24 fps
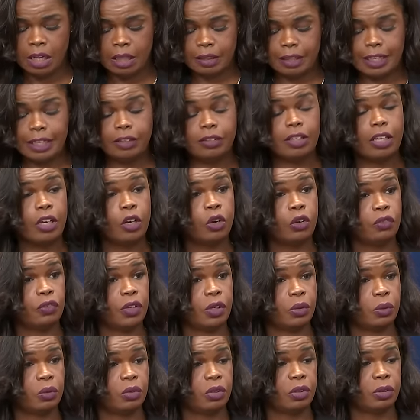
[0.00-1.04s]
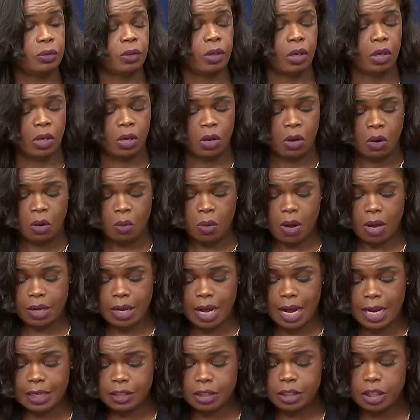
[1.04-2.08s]
These interviews, while
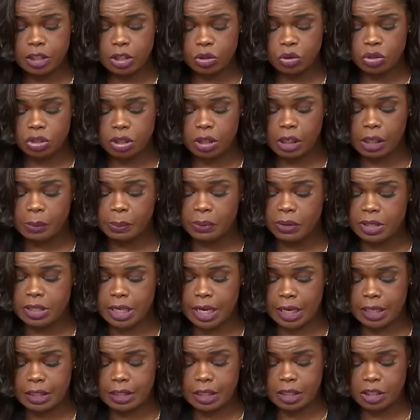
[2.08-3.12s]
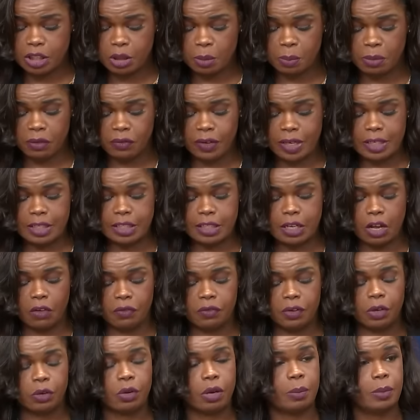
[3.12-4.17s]
constitutionally protected to prevent
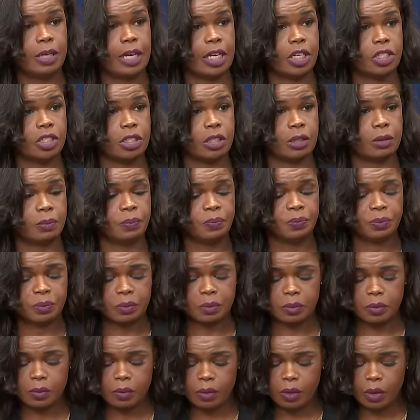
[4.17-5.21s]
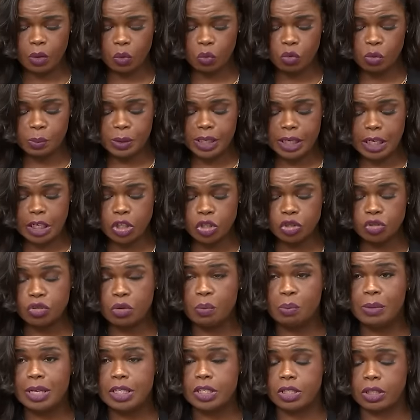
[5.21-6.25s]
self-incrimination, will be
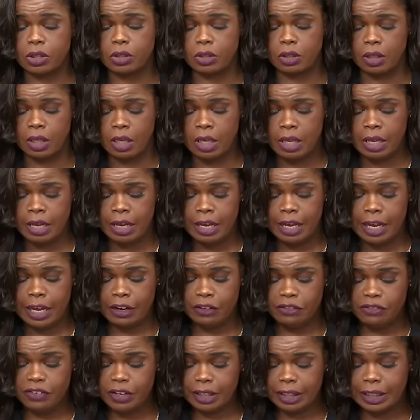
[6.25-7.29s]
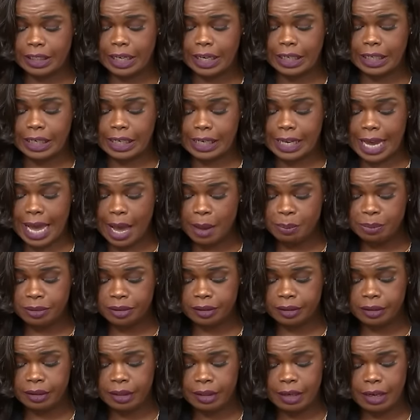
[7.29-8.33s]
instrumental in filling any
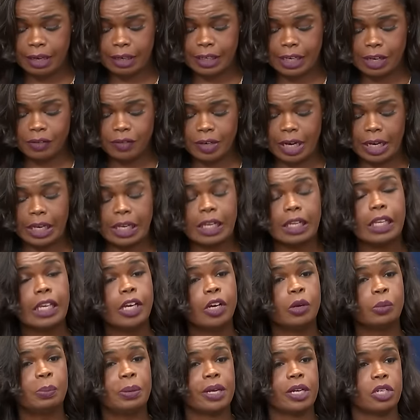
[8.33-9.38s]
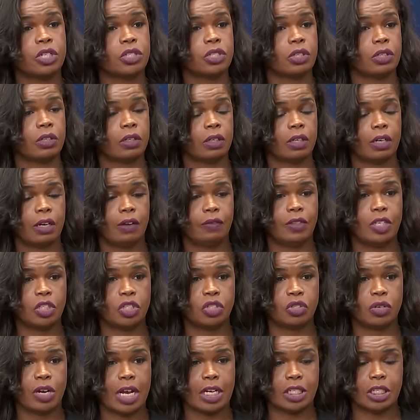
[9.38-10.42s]
gaps and giving a clear picture of this
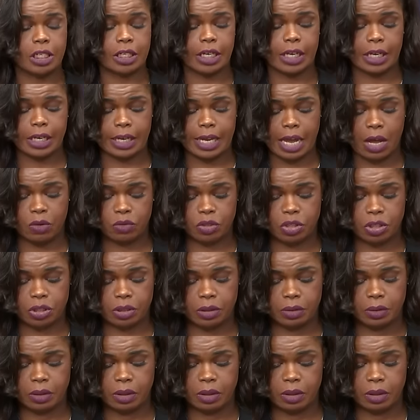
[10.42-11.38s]
tragic encounter.